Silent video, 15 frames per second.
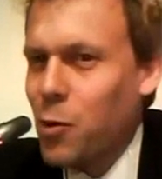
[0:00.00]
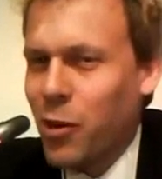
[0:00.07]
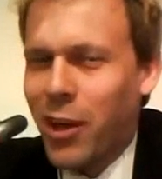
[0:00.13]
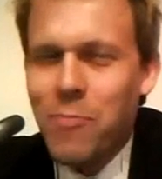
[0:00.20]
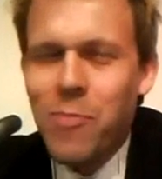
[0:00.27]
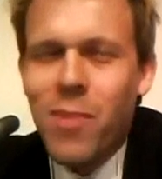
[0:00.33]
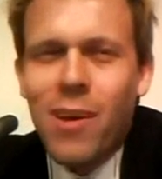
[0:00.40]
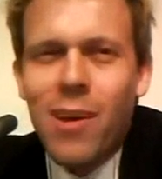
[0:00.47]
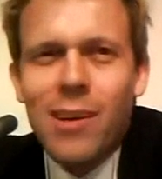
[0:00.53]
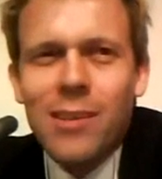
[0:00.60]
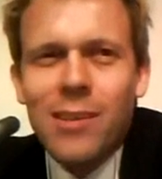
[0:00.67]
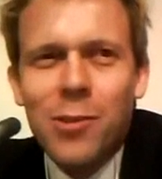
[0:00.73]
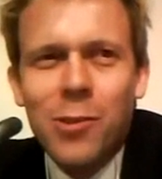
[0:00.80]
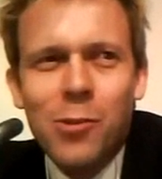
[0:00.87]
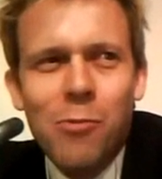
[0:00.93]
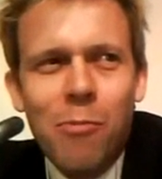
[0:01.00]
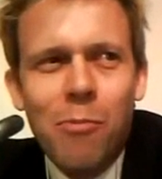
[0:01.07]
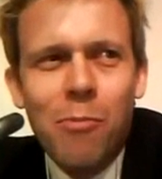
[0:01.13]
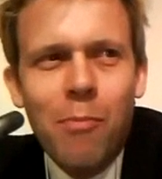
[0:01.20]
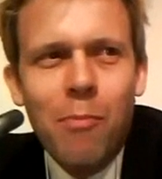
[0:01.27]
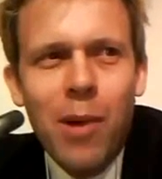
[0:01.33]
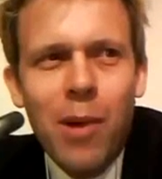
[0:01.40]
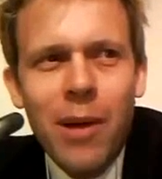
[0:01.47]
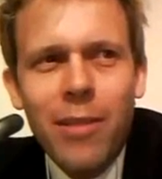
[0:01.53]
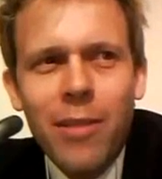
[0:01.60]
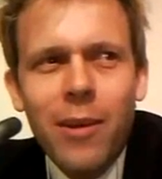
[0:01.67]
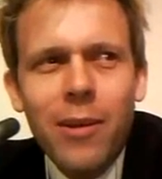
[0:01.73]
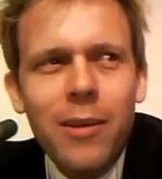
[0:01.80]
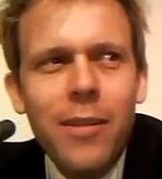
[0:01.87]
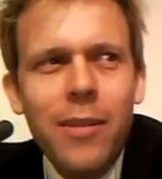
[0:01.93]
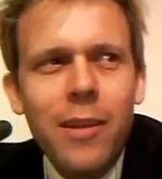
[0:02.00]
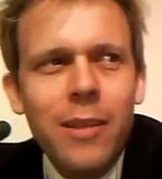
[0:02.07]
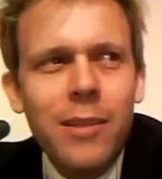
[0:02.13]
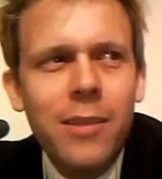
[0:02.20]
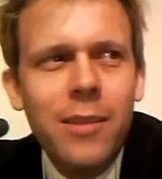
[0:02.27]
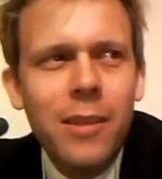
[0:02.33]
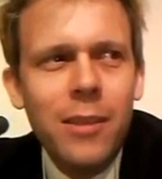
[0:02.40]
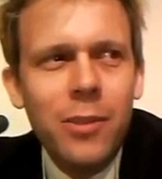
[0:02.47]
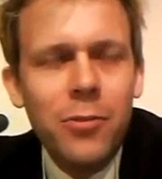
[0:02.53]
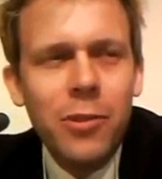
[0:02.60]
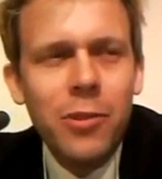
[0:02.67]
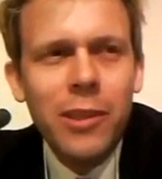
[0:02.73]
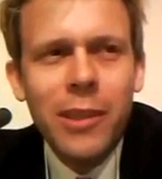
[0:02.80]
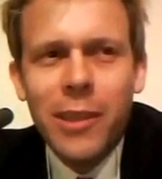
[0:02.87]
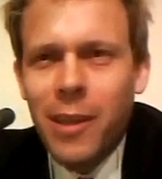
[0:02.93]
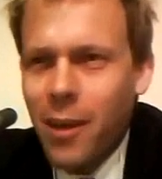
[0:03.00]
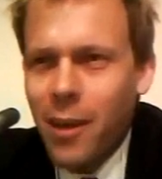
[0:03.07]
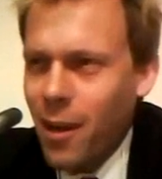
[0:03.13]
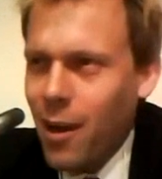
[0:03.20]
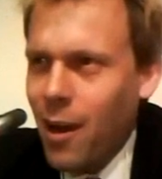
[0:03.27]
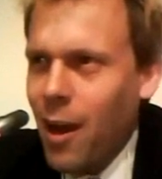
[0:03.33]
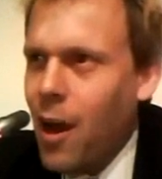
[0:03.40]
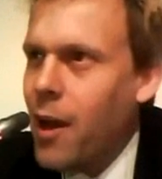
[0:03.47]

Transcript: Okay. So my thought on this is really,